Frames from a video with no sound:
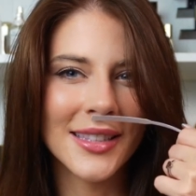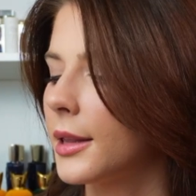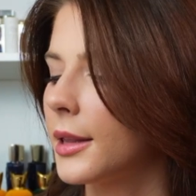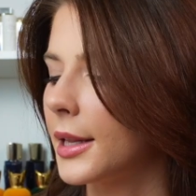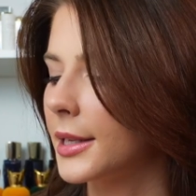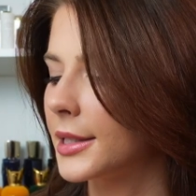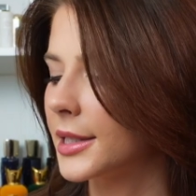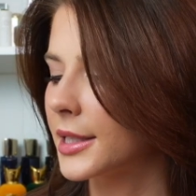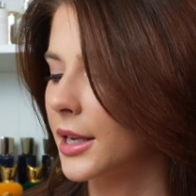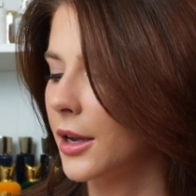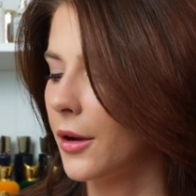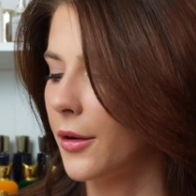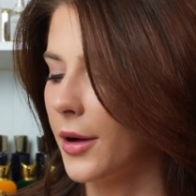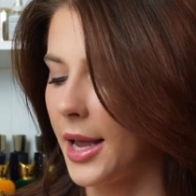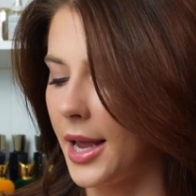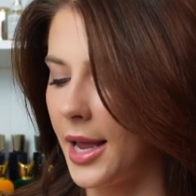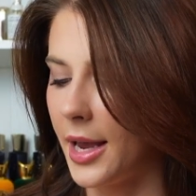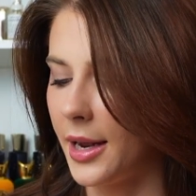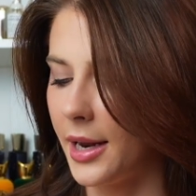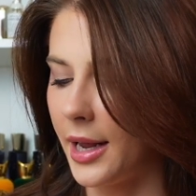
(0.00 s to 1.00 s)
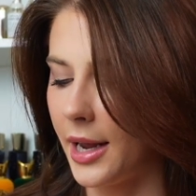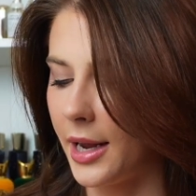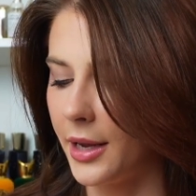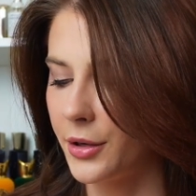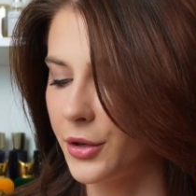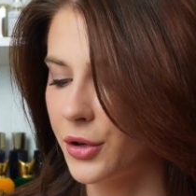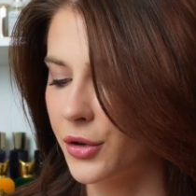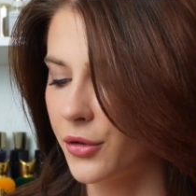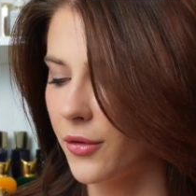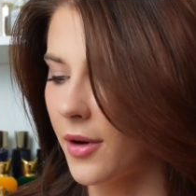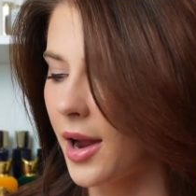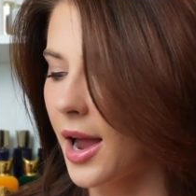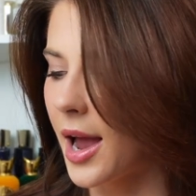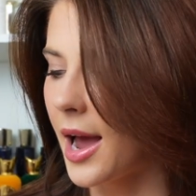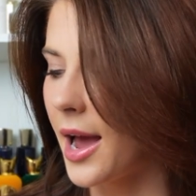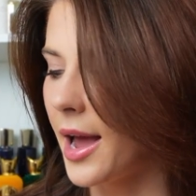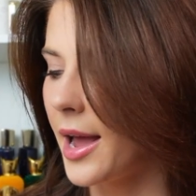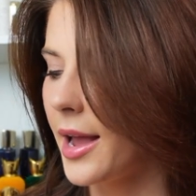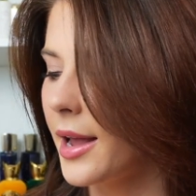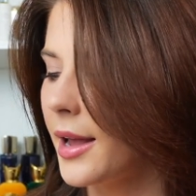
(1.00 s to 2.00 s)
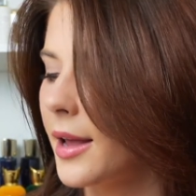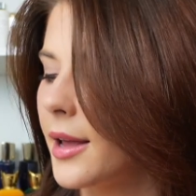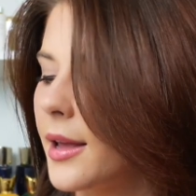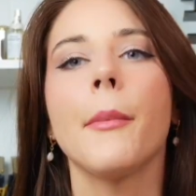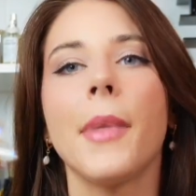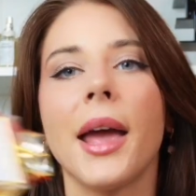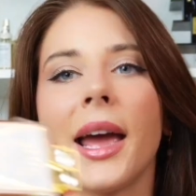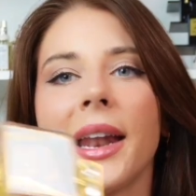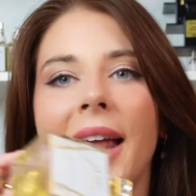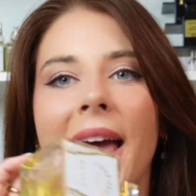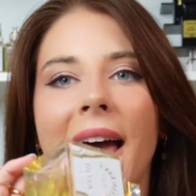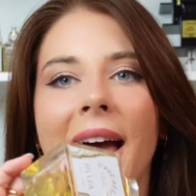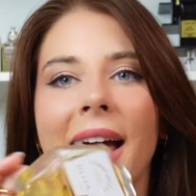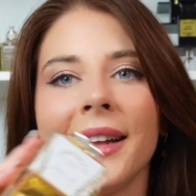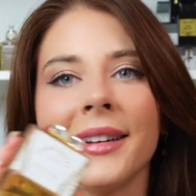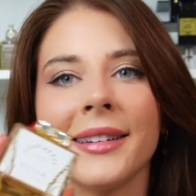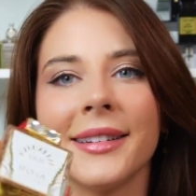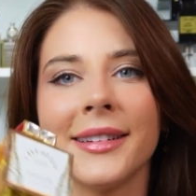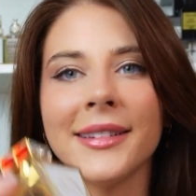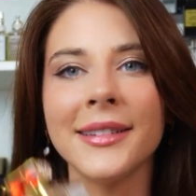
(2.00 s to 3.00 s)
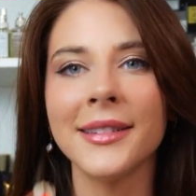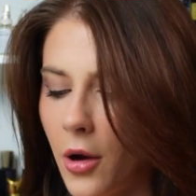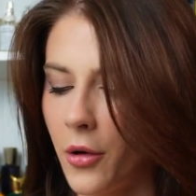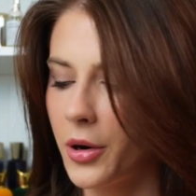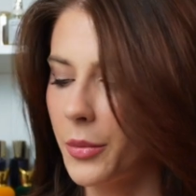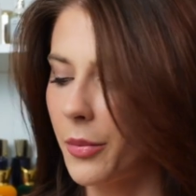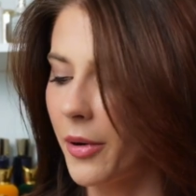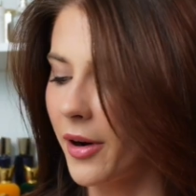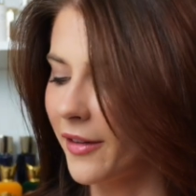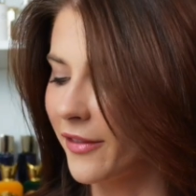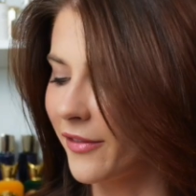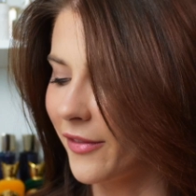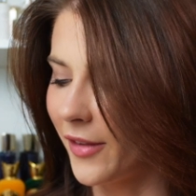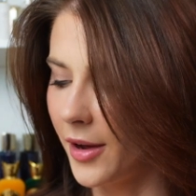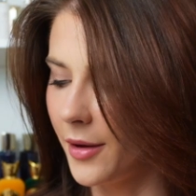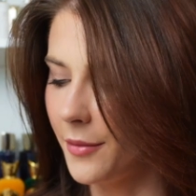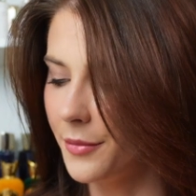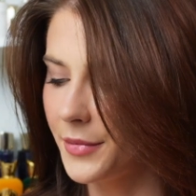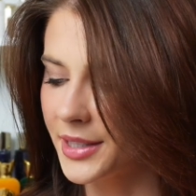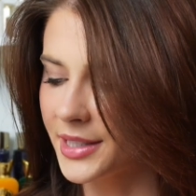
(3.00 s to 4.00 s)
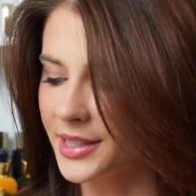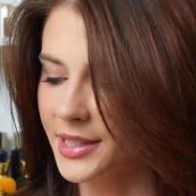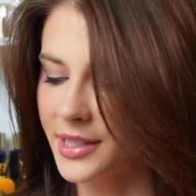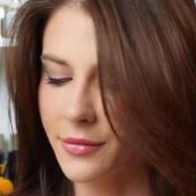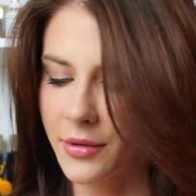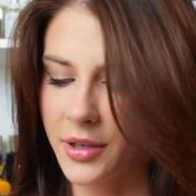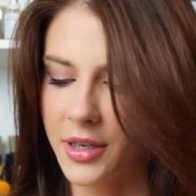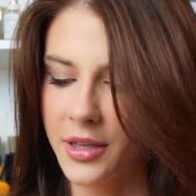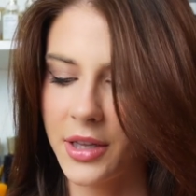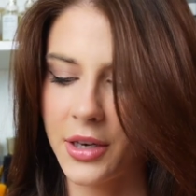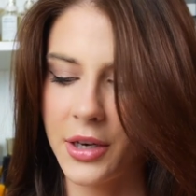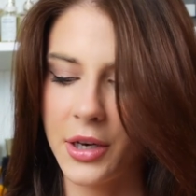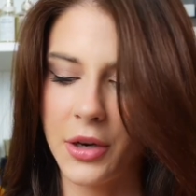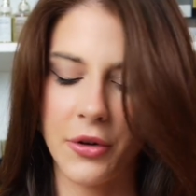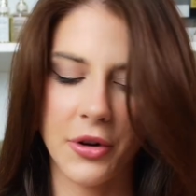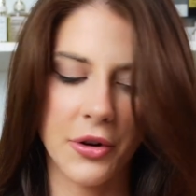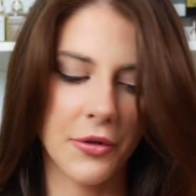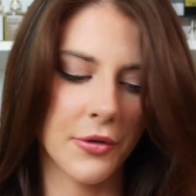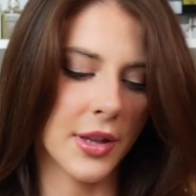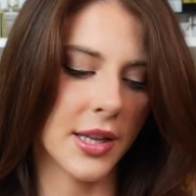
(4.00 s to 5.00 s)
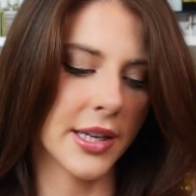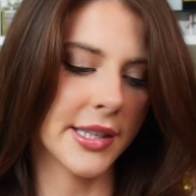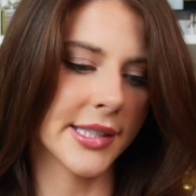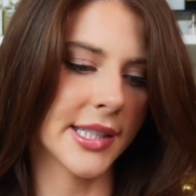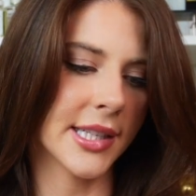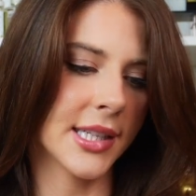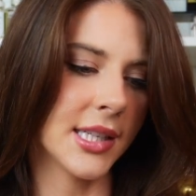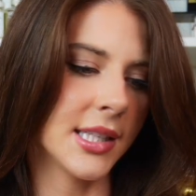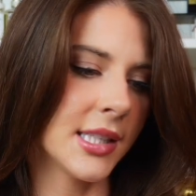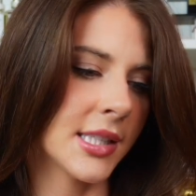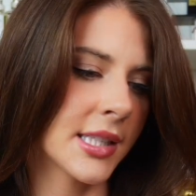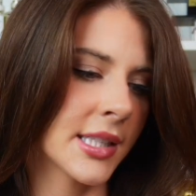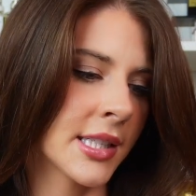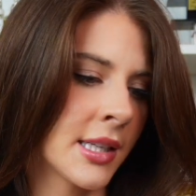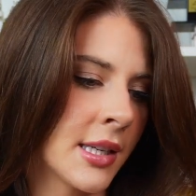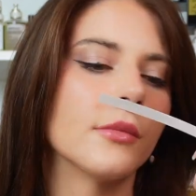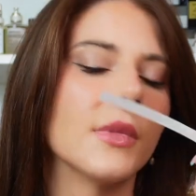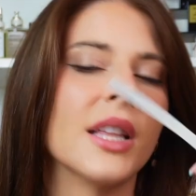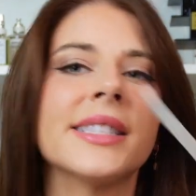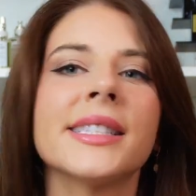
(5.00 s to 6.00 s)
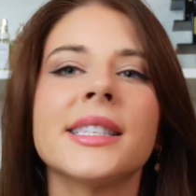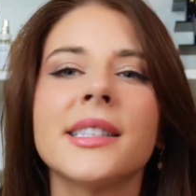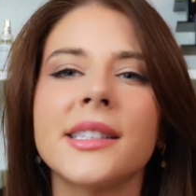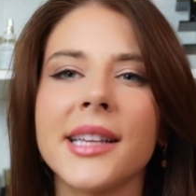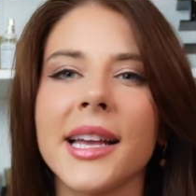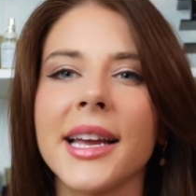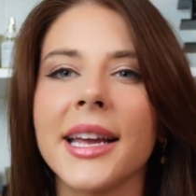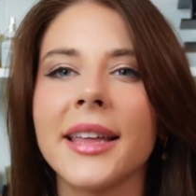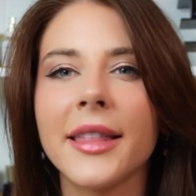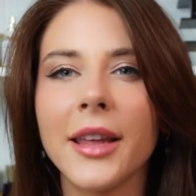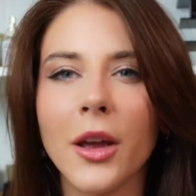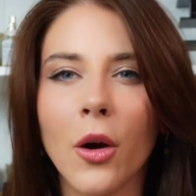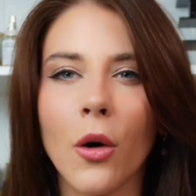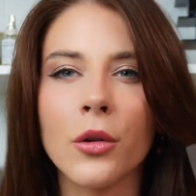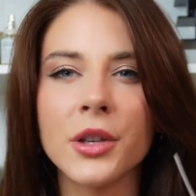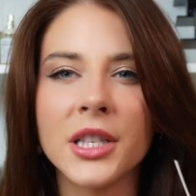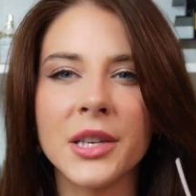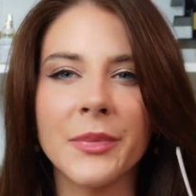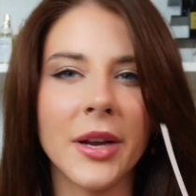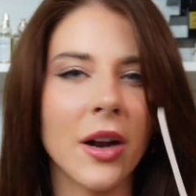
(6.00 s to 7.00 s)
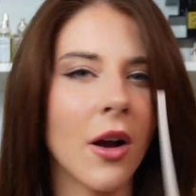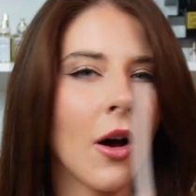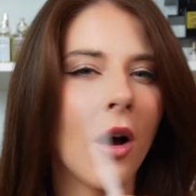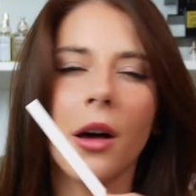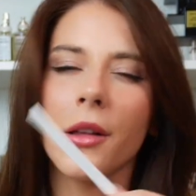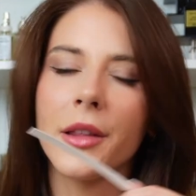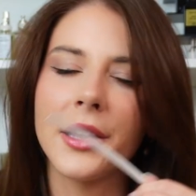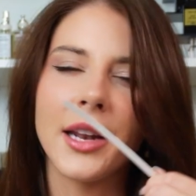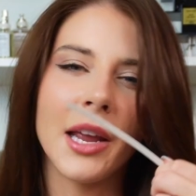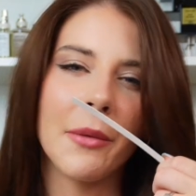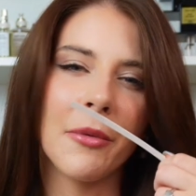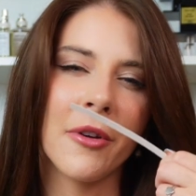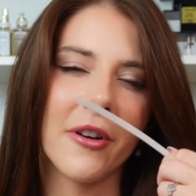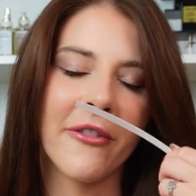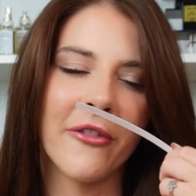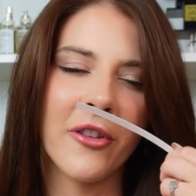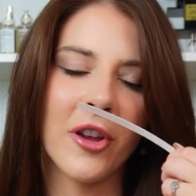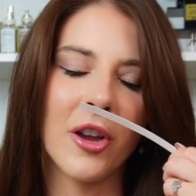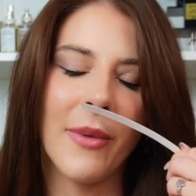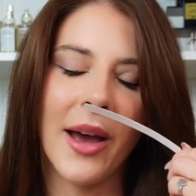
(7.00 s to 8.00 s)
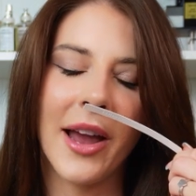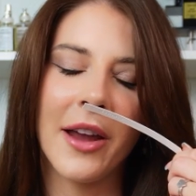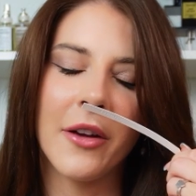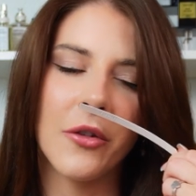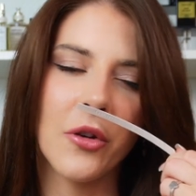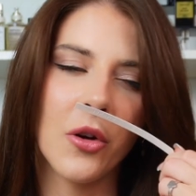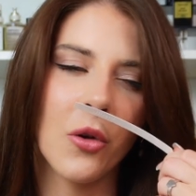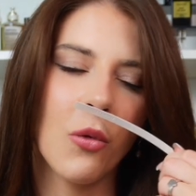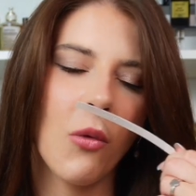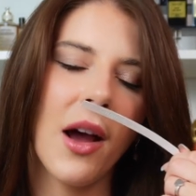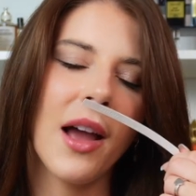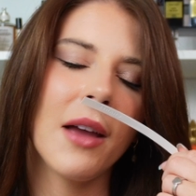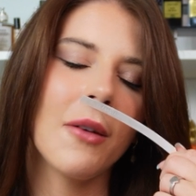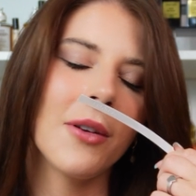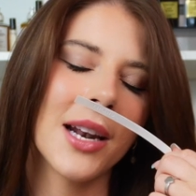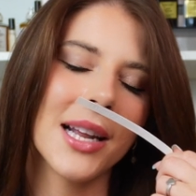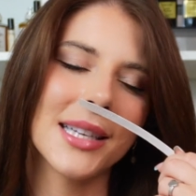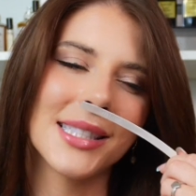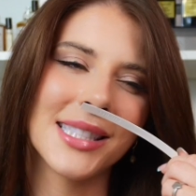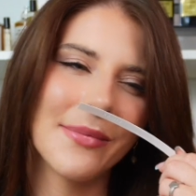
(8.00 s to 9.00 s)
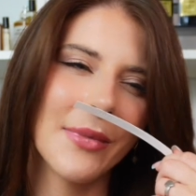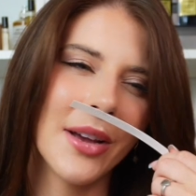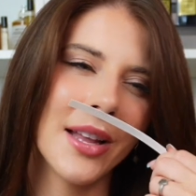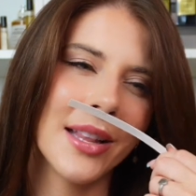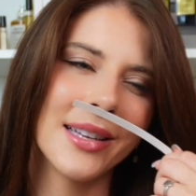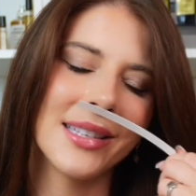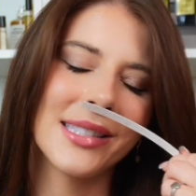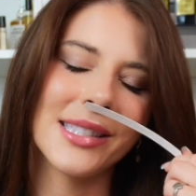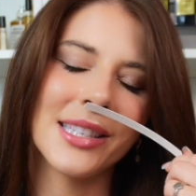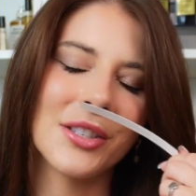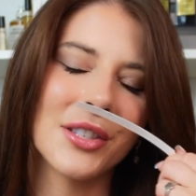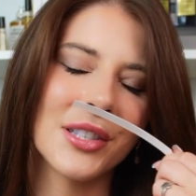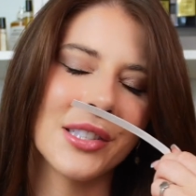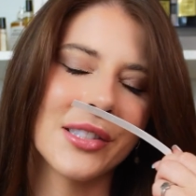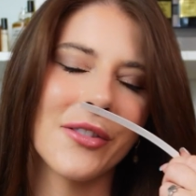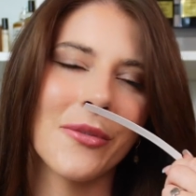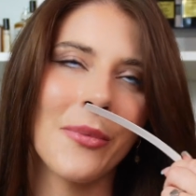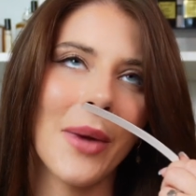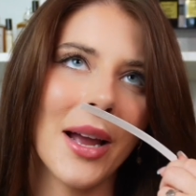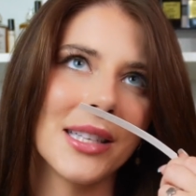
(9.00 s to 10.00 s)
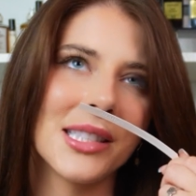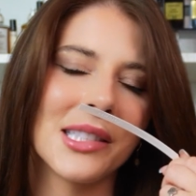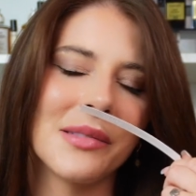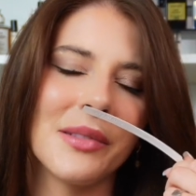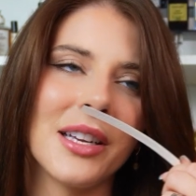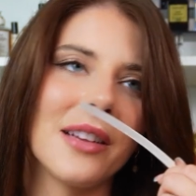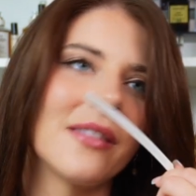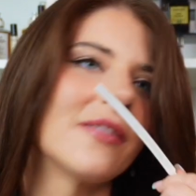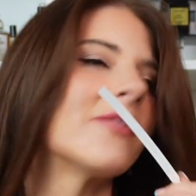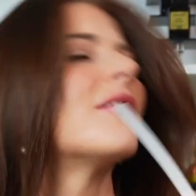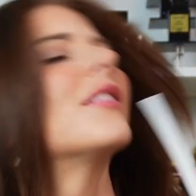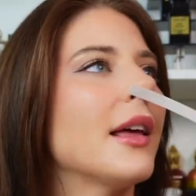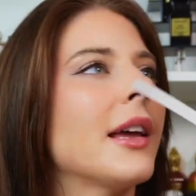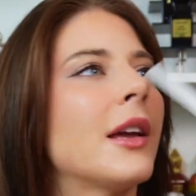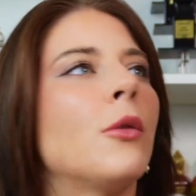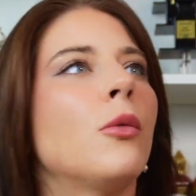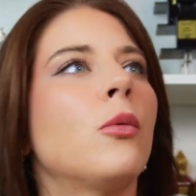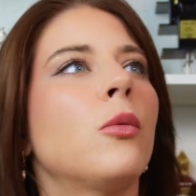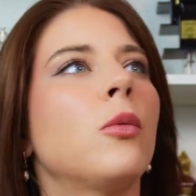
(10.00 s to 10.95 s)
Let's go ahead and try Manhattan Eau de Parfum. This is one of the newer releases. This is like the ultimate holiday perfume. I don't know why when I smell this, it just reminds me of like